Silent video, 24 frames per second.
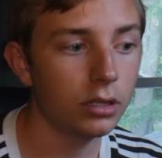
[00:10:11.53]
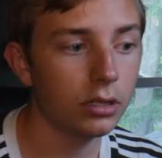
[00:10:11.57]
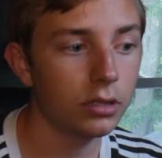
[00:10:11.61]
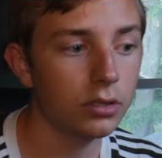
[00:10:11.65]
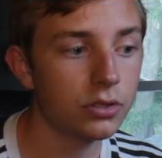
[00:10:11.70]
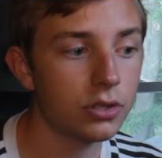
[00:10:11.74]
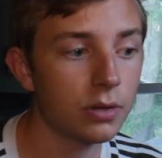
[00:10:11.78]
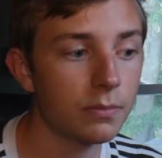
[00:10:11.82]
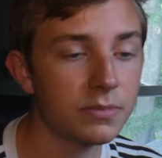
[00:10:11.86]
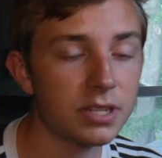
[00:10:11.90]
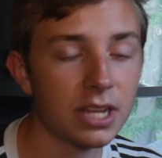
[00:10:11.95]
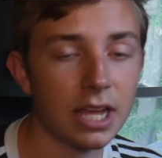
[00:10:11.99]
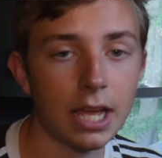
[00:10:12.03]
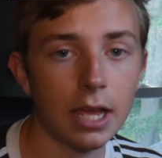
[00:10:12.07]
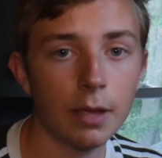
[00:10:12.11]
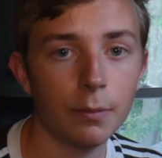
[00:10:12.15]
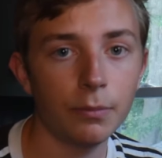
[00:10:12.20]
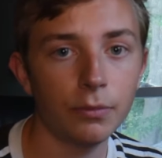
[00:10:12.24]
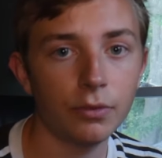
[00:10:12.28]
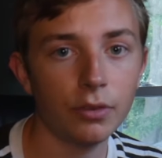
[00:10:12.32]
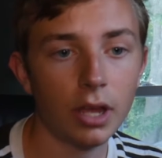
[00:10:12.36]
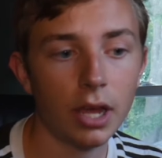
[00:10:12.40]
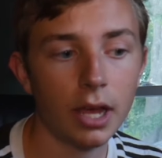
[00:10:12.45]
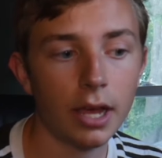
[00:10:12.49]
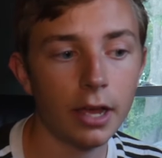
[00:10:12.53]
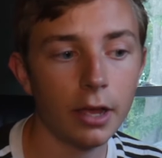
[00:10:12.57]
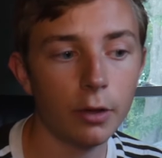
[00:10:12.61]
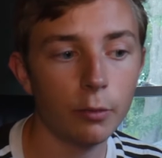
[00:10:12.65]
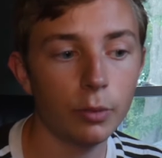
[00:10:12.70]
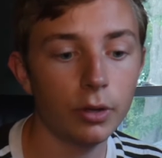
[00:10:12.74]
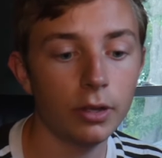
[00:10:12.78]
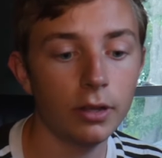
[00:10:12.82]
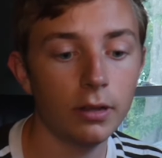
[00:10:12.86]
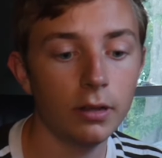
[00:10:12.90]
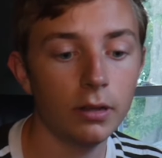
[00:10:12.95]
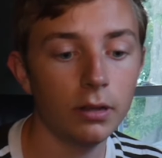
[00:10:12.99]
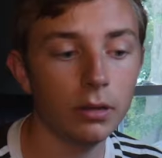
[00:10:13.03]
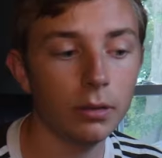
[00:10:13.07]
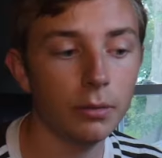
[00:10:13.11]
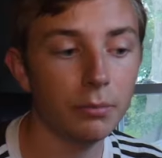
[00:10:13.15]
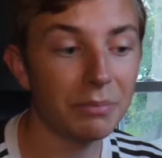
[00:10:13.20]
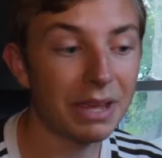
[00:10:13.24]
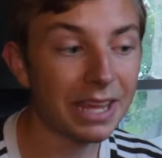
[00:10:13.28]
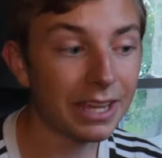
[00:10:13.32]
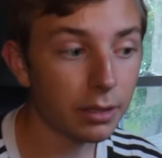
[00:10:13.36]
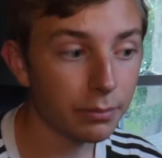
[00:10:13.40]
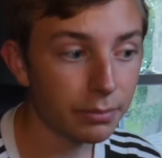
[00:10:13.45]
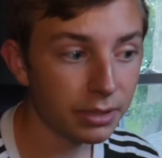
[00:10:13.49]
Sometimes I will
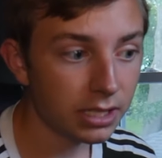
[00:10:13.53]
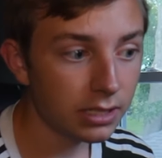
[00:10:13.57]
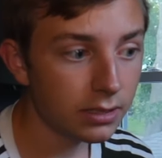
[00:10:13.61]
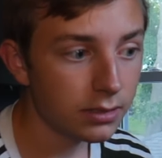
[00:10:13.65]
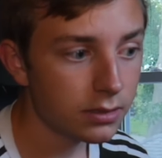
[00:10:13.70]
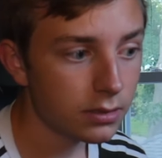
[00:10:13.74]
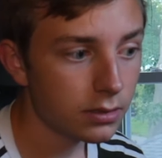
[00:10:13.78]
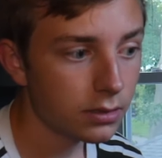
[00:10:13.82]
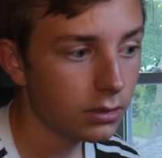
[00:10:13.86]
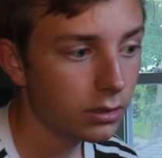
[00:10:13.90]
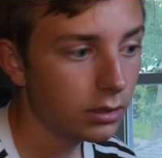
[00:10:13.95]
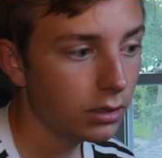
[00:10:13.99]
make a beat.